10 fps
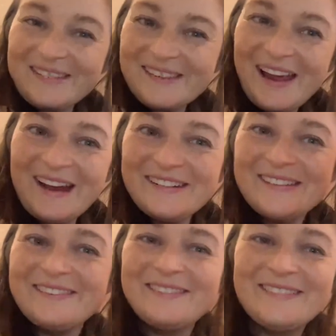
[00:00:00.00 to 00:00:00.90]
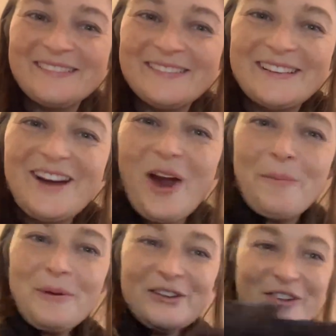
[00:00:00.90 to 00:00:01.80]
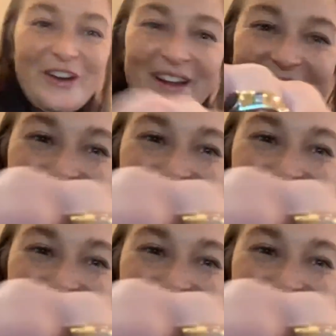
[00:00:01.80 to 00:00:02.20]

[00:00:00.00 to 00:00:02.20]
the end. Hope you enjoyed it.